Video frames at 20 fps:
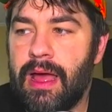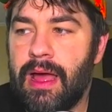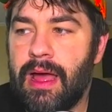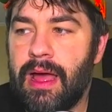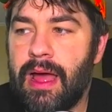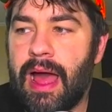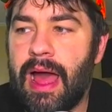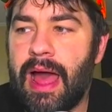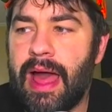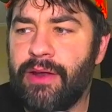
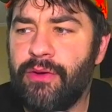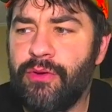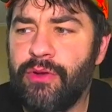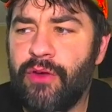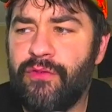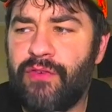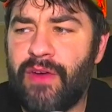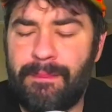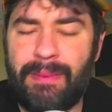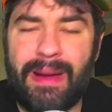I don't know
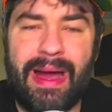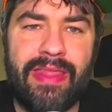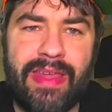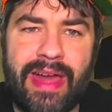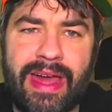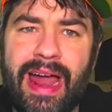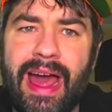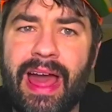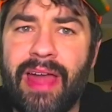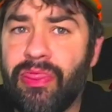if I buy that.
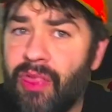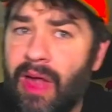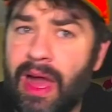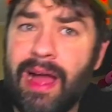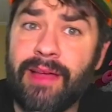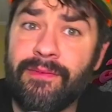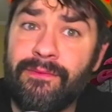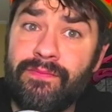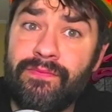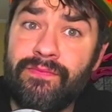
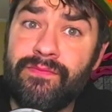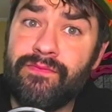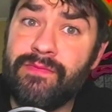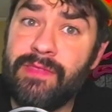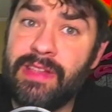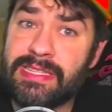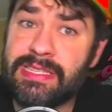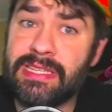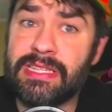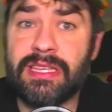I
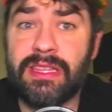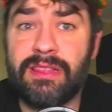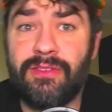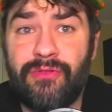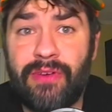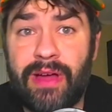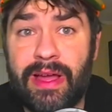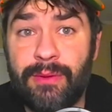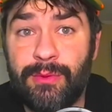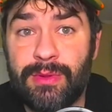listened to the
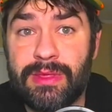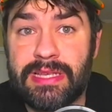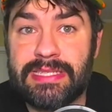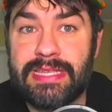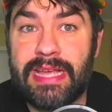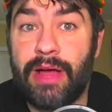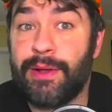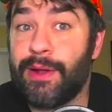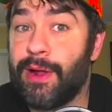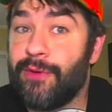fight with the
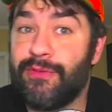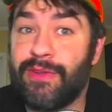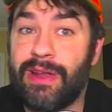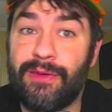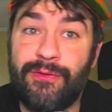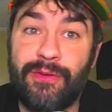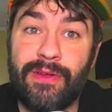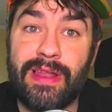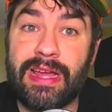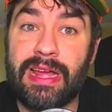sound off, and I
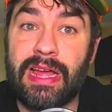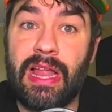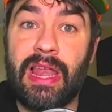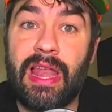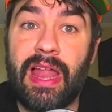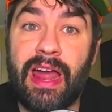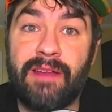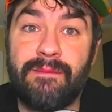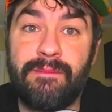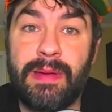feel like a
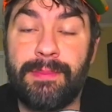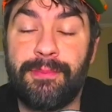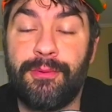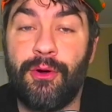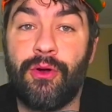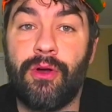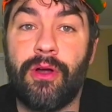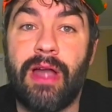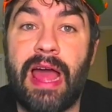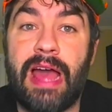lot of people
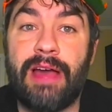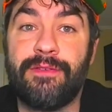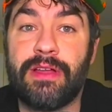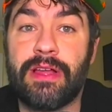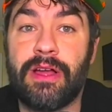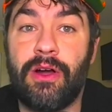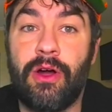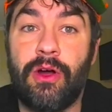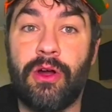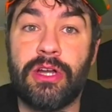are having
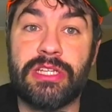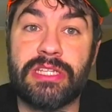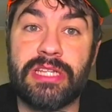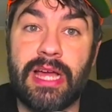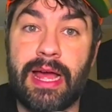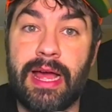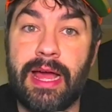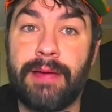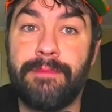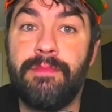a hard
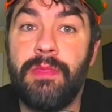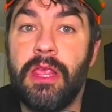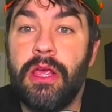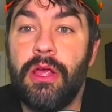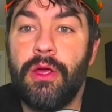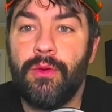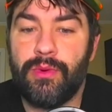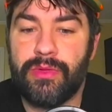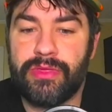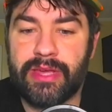time
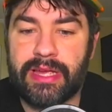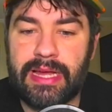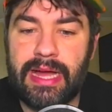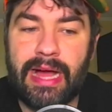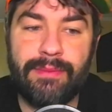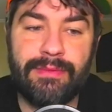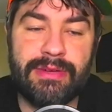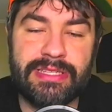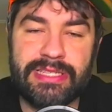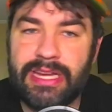with the
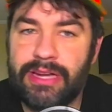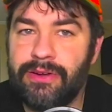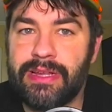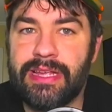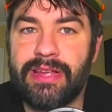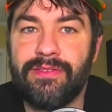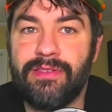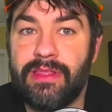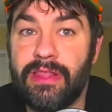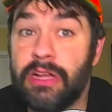commentary
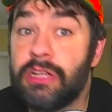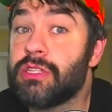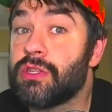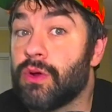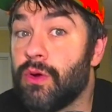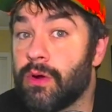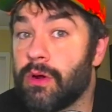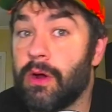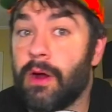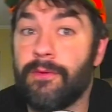giving their
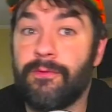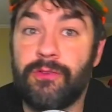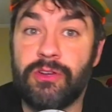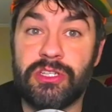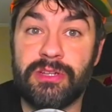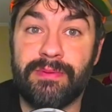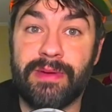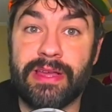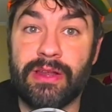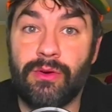scorecard for
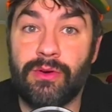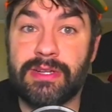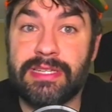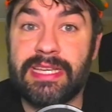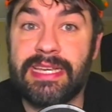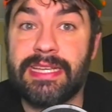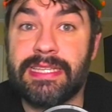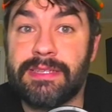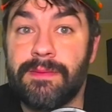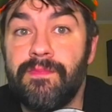Jamaine
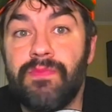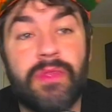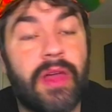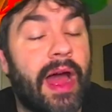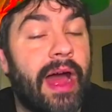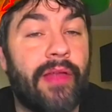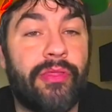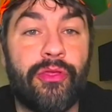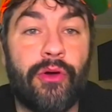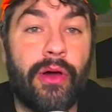Ortiz.
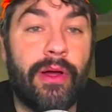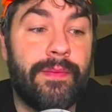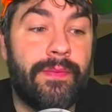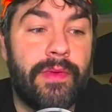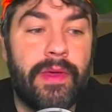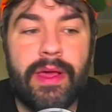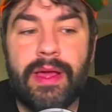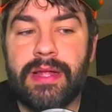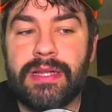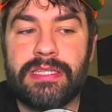I thought
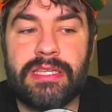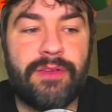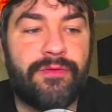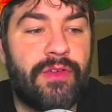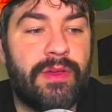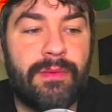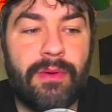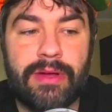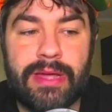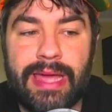
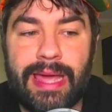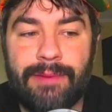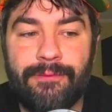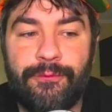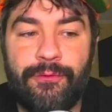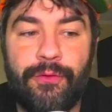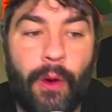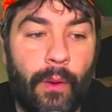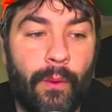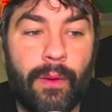Teofimo came
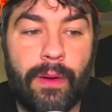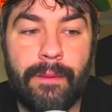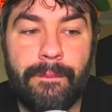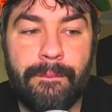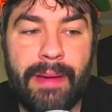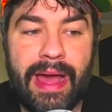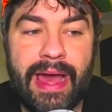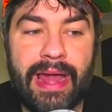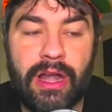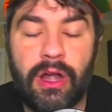forward
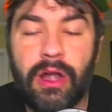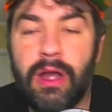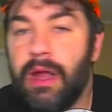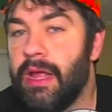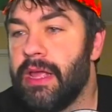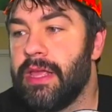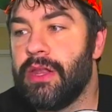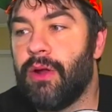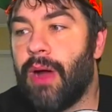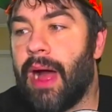better.
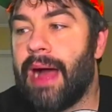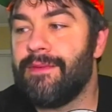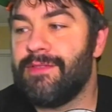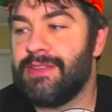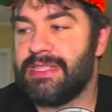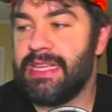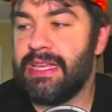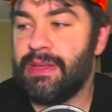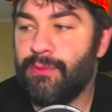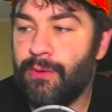You know,
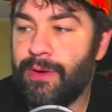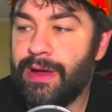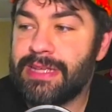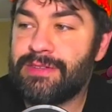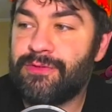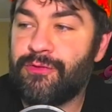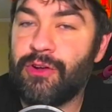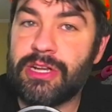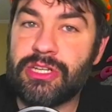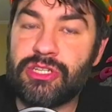obviously he was
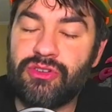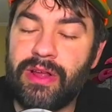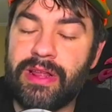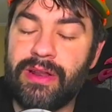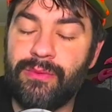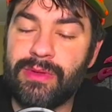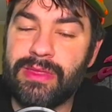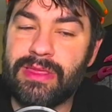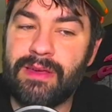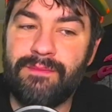frustrated
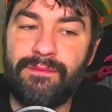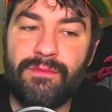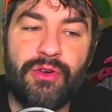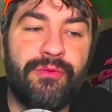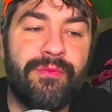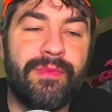with the movement